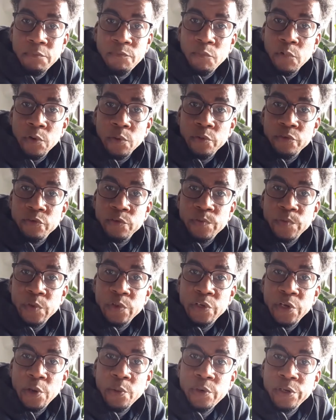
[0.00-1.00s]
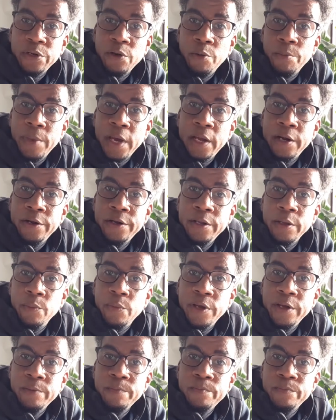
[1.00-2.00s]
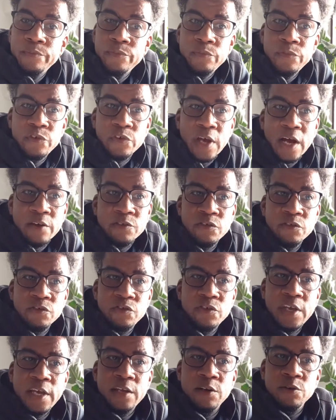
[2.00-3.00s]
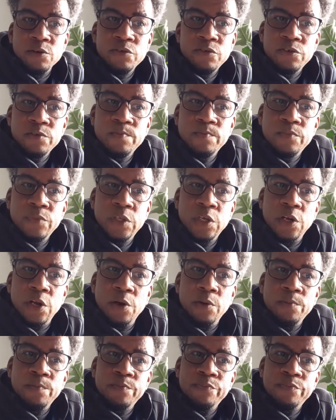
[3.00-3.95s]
for those of you don't, it don't matter anyway. Socks and sandals, you know.